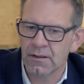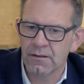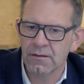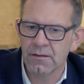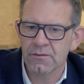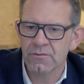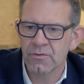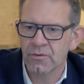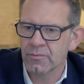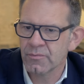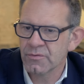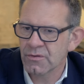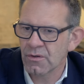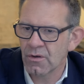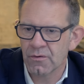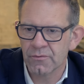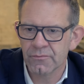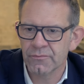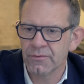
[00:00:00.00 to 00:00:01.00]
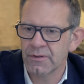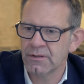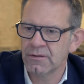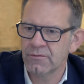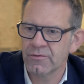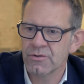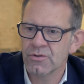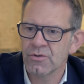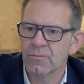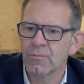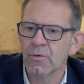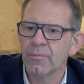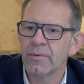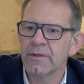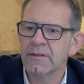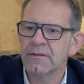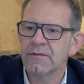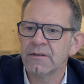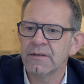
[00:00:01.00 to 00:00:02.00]
in the terms of individual
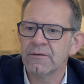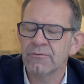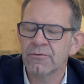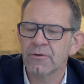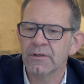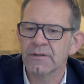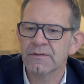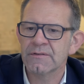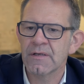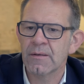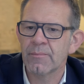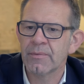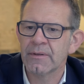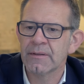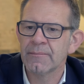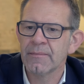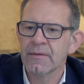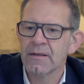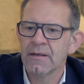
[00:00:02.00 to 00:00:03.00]
mobility, for example.